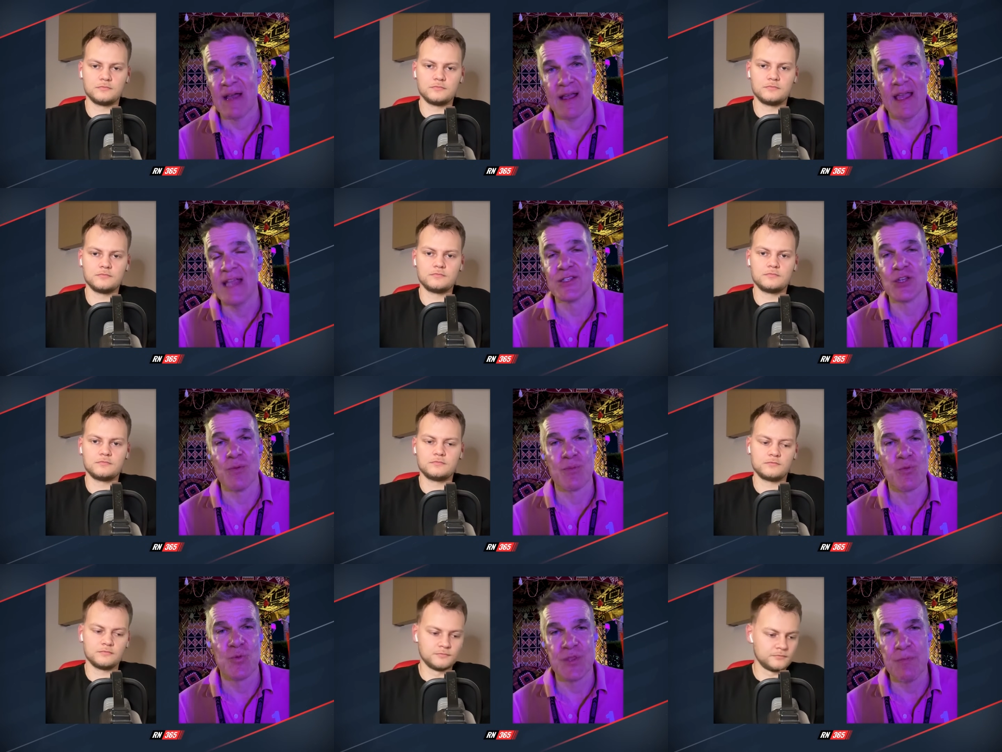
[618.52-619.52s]
Speaker 1: ends up
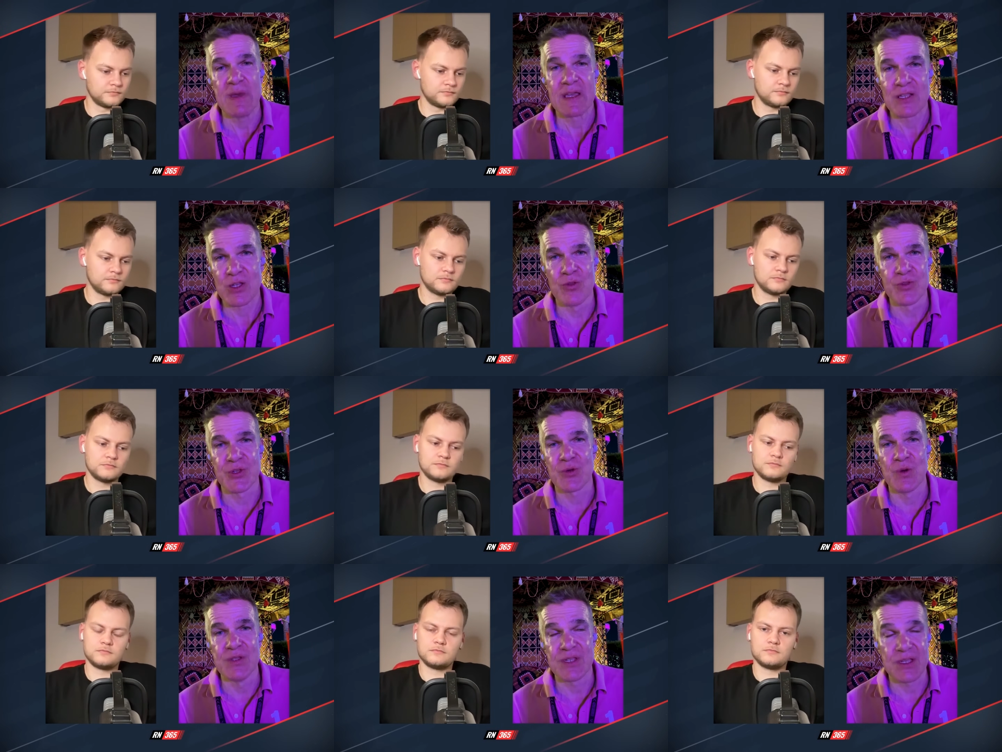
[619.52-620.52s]
with the biggest
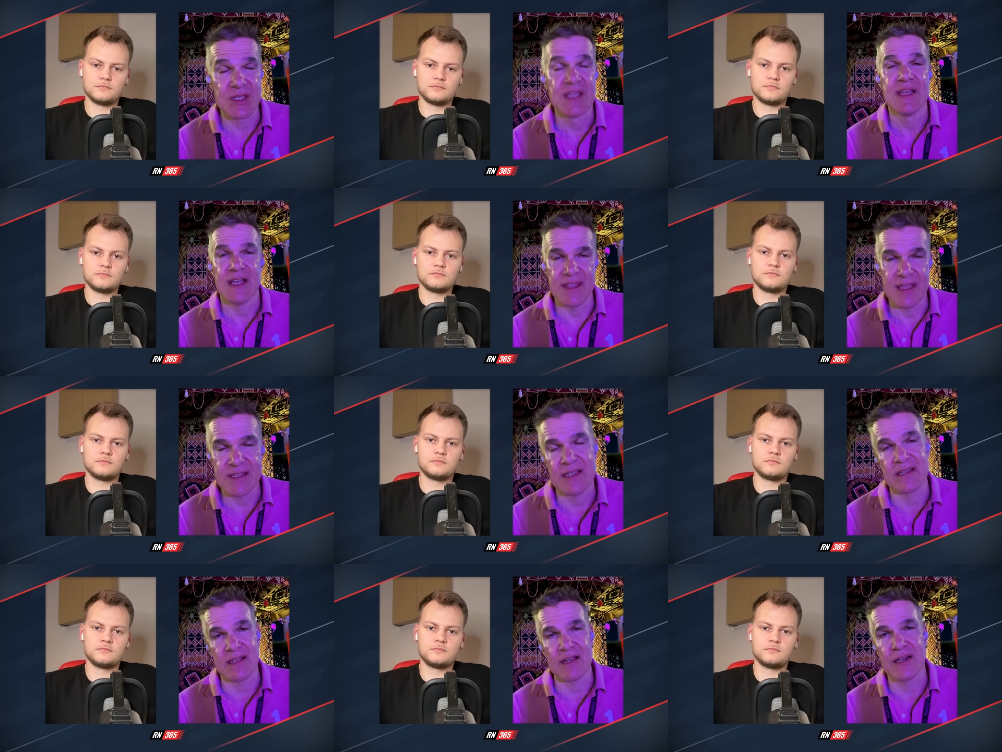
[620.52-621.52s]
consequences, and that's
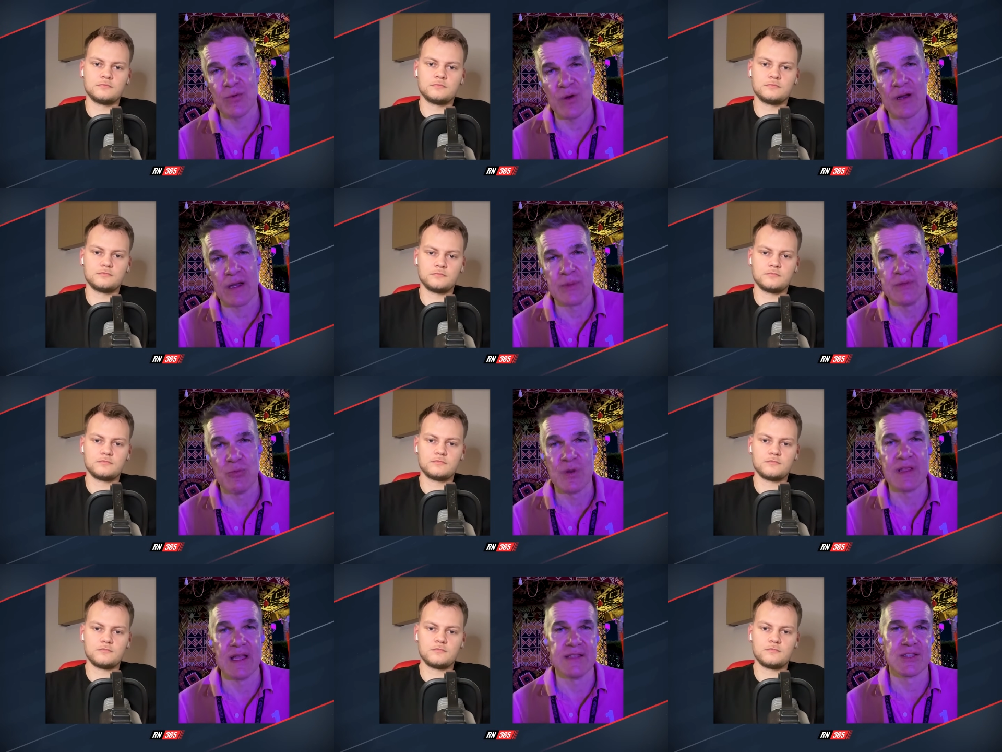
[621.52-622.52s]
exactly what happened
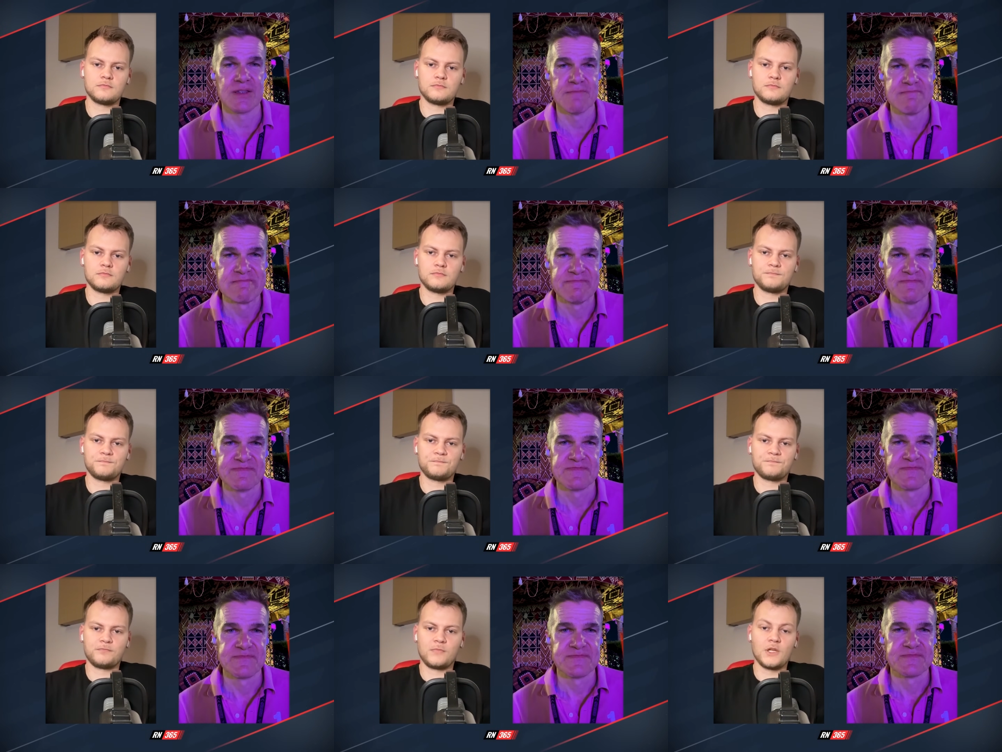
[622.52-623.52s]
with Lance.
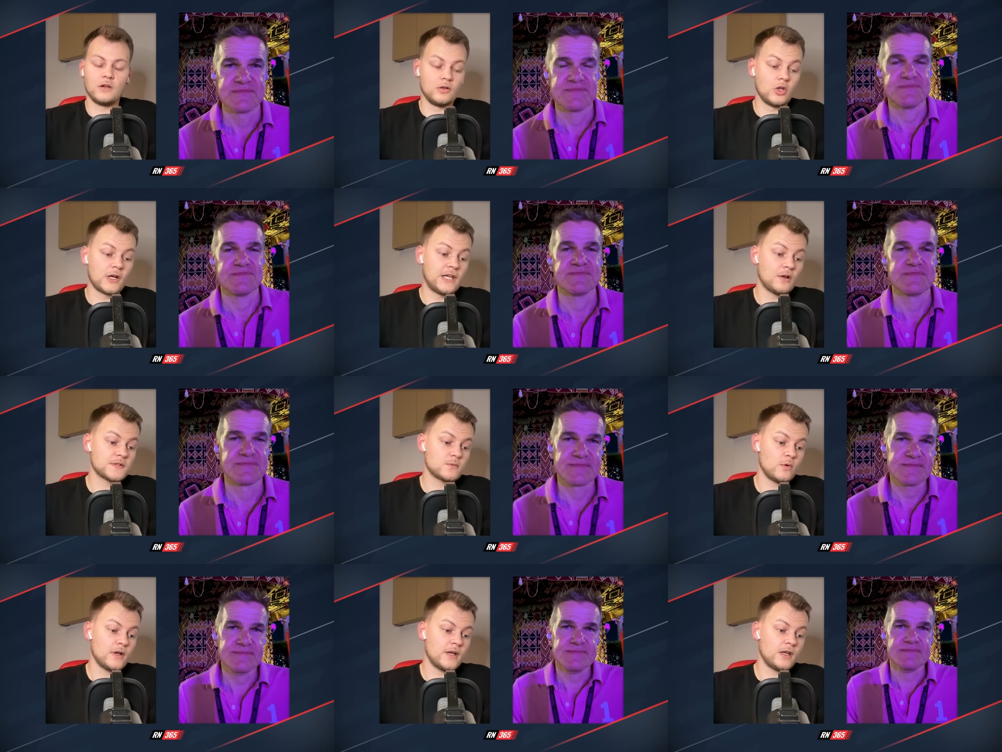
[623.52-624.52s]
Speaker 2: Looking
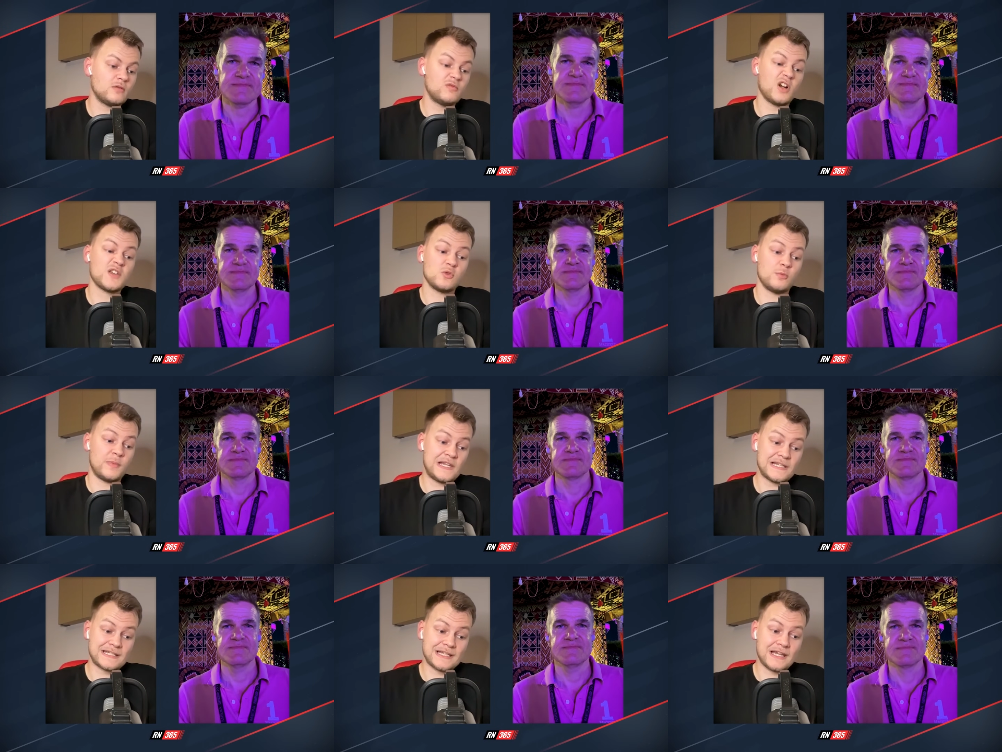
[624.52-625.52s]
elsewhere, Russell
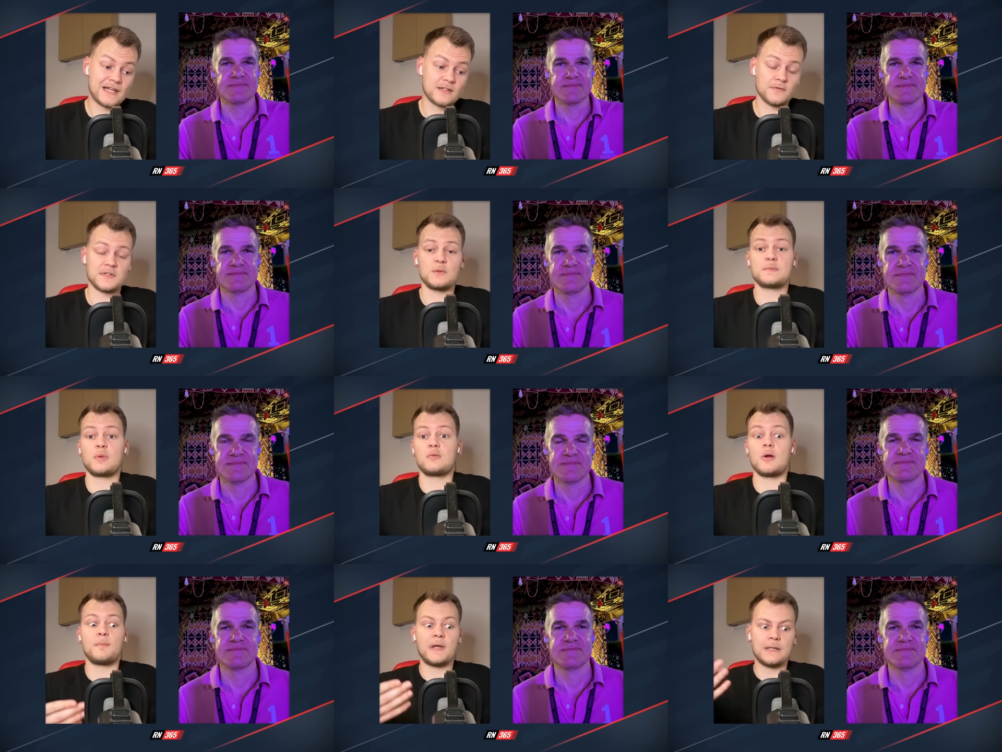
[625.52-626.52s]
P six, obviously we
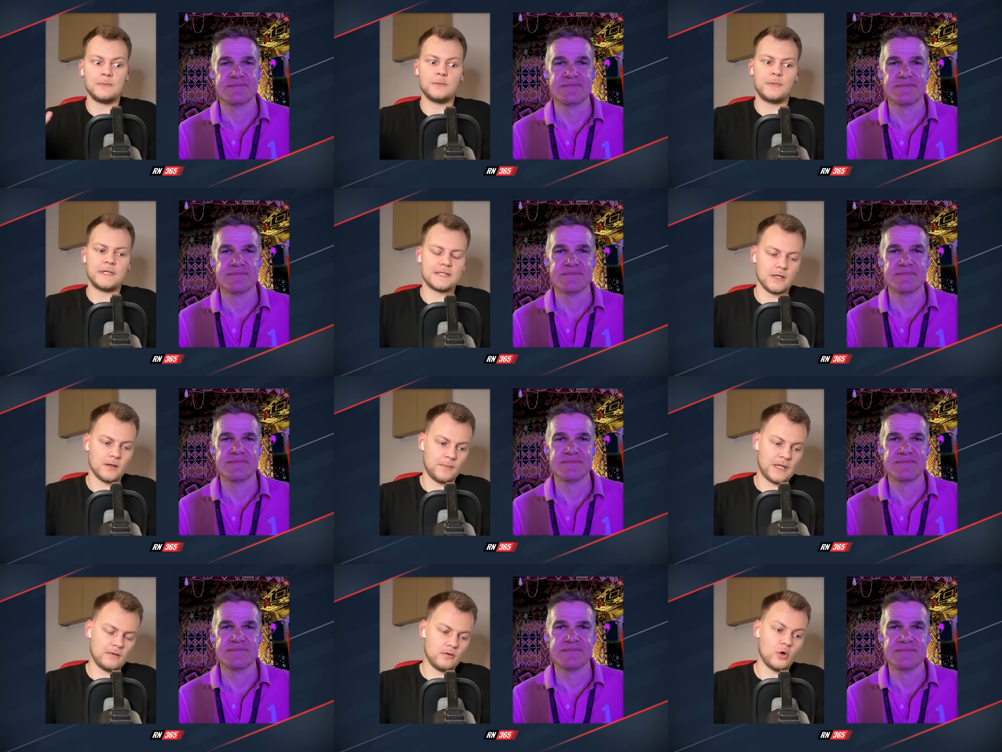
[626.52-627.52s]
spoke about Bearman P, a
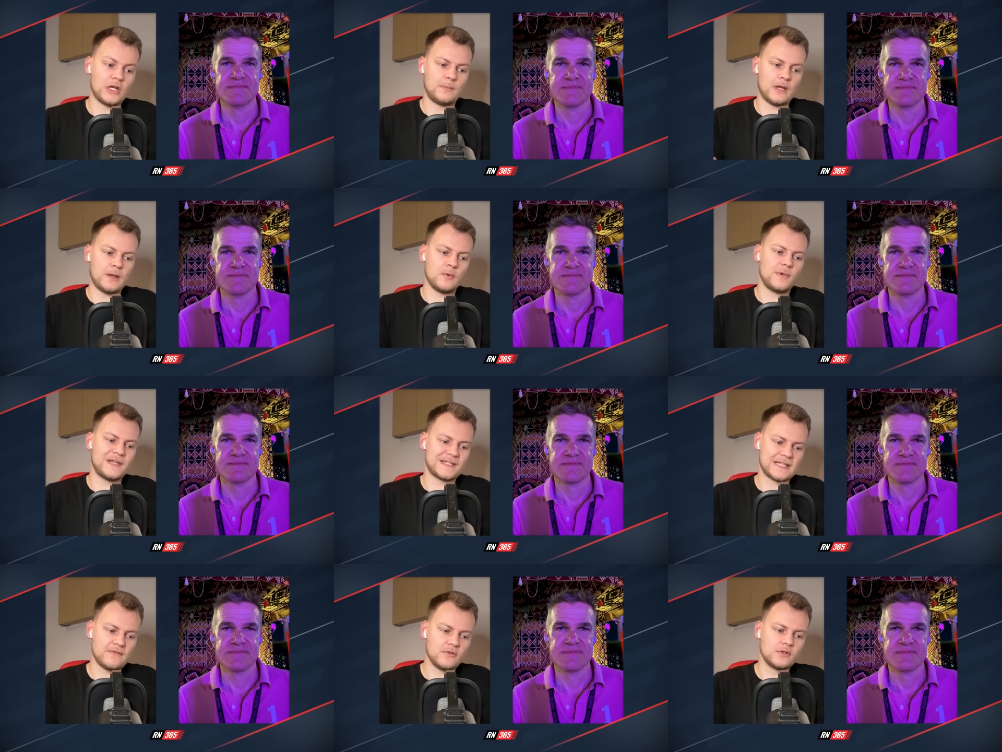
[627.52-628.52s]
bit, Ollie Bearman P
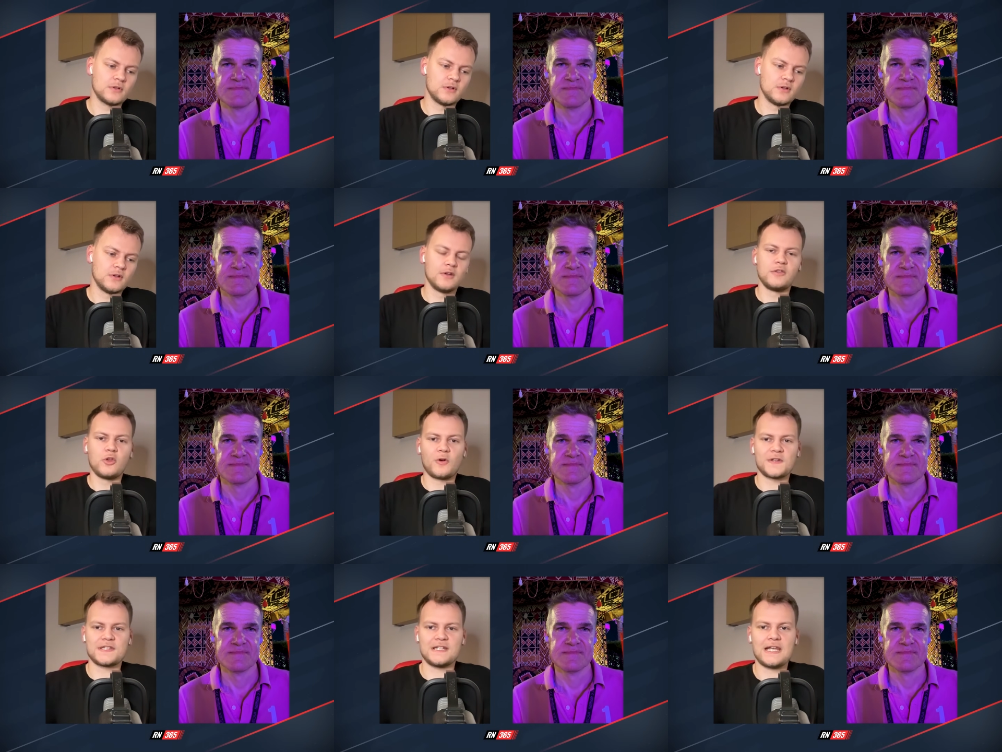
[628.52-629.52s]
seven, Norris in